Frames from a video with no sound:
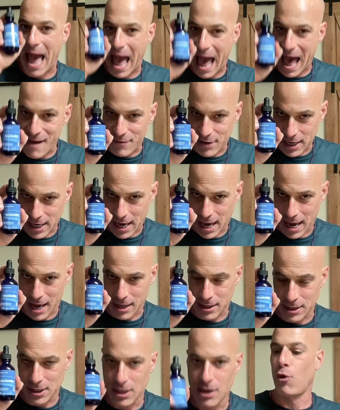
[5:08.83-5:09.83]

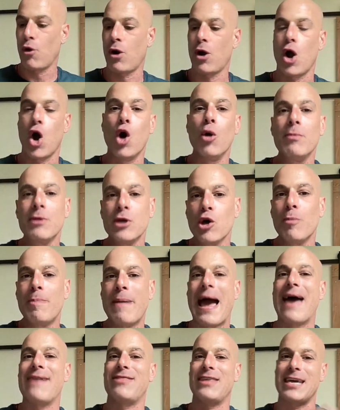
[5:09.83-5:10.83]
advocate for
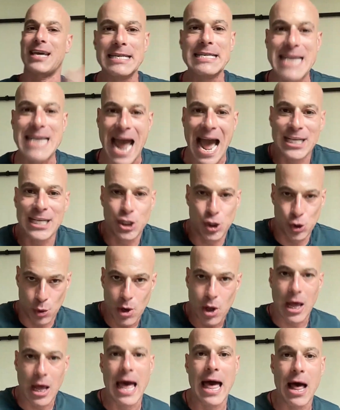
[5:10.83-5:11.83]
homeopathic
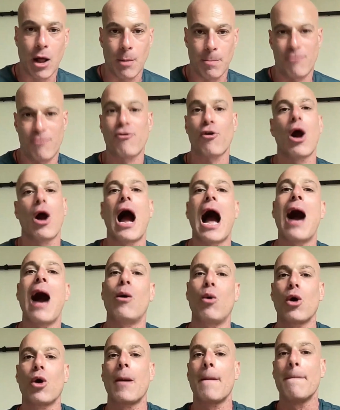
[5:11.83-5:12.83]
natural help for
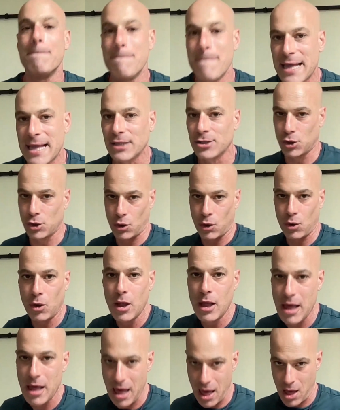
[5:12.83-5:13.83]
our
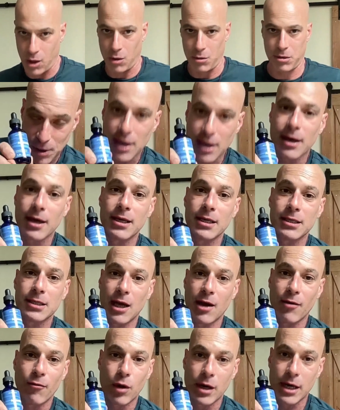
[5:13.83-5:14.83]
mental health because
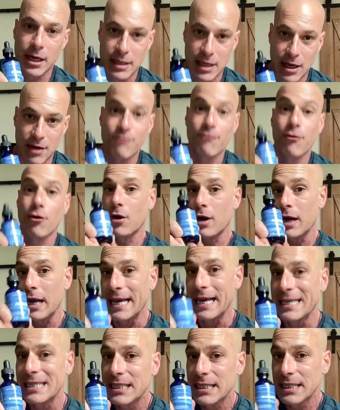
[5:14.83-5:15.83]
of what it did for
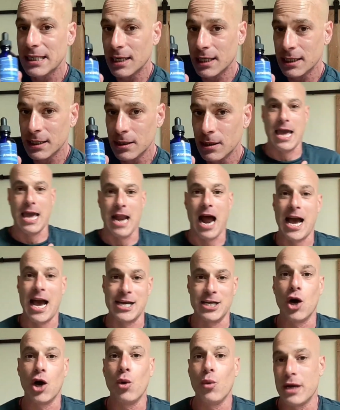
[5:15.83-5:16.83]
his son. And I
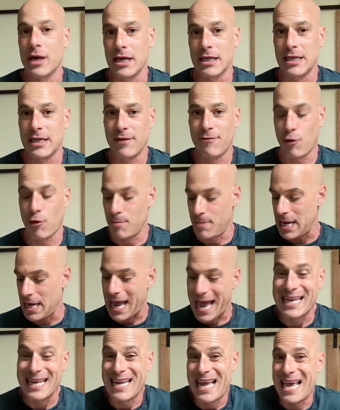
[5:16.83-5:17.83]
know what it did for me
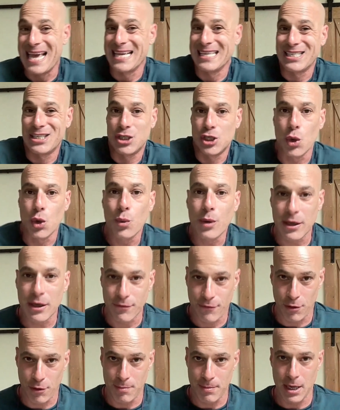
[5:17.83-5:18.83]
and is doing
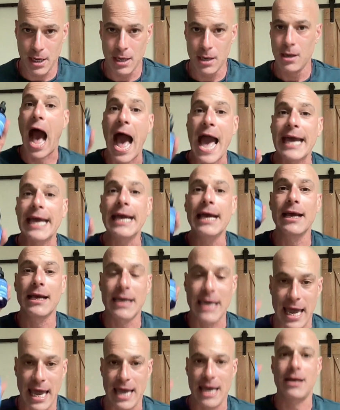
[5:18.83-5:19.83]
for me. I
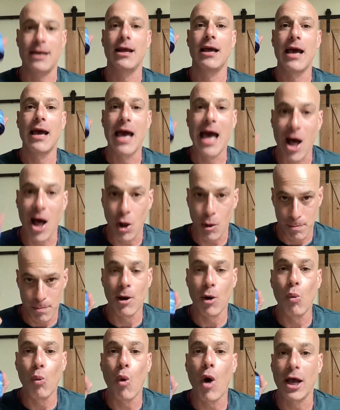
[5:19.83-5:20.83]
can't help
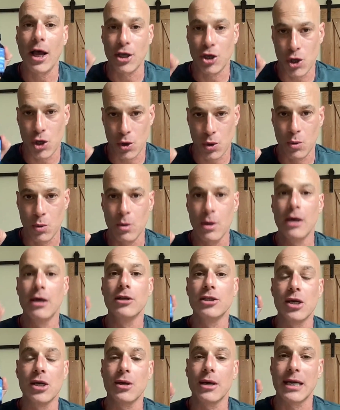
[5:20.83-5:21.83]
but want you
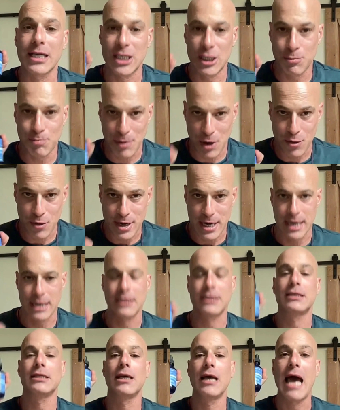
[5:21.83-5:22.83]
to
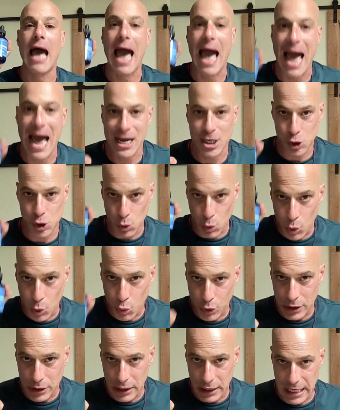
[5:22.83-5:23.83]
experience actual
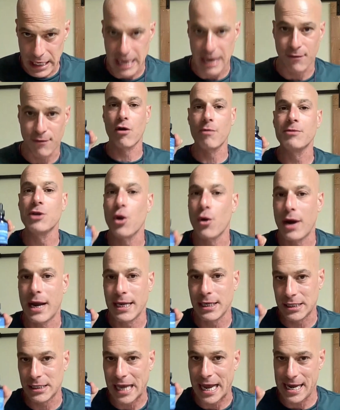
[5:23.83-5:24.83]
relief from your
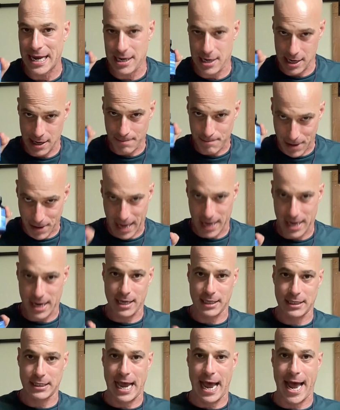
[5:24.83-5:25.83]
anxiety and panic
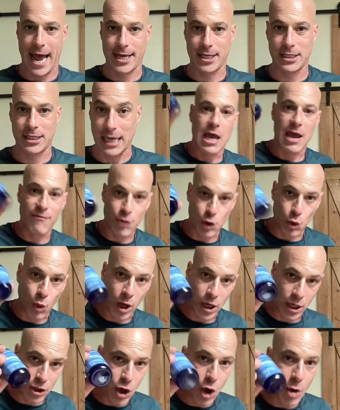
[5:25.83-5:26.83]
attacks. If you
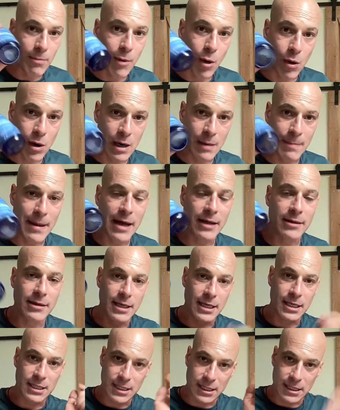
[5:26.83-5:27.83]
want to know more about
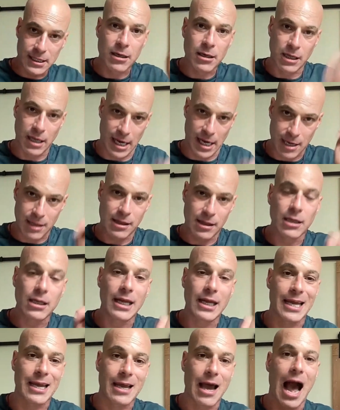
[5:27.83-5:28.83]
this, click the
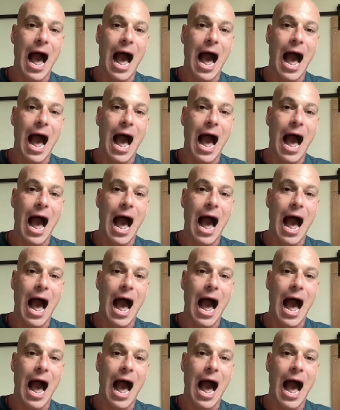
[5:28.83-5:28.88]
link.